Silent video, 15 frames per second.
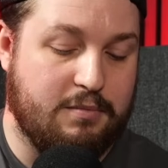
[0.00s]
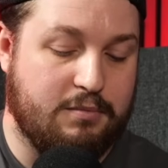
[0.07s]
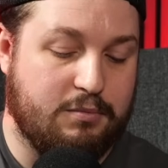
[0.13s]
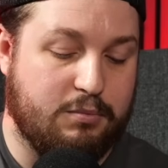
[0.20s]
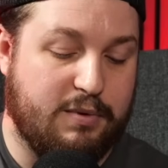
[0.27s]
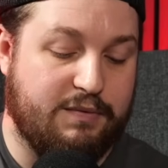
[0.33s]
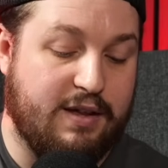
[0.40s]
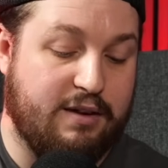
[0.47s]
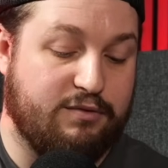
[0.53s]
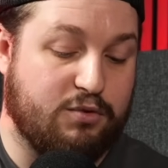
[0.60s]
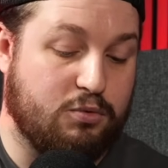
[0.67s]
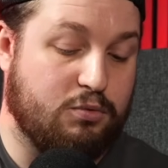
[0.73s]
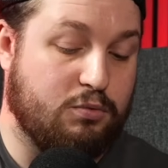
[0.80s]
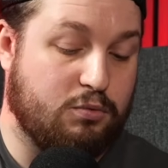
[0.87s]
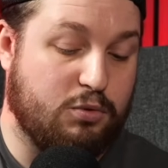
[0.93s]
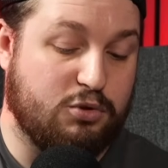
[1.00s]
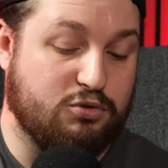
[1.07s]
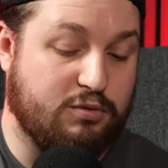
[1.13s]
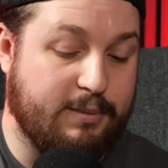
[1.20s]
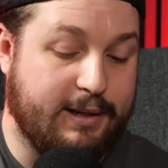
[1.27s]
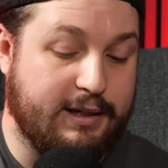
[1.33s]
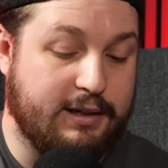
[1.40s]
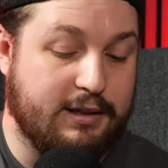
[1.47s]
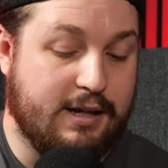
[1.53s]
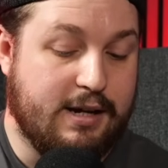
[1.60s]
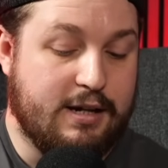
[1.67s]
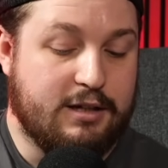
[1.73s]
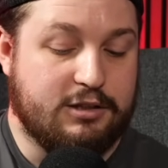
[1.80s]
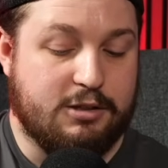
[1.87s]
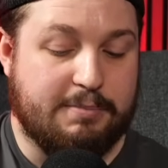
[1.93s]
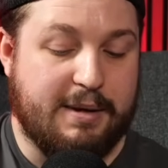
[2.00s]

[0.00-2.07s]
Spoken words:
with their full wounds remaining. So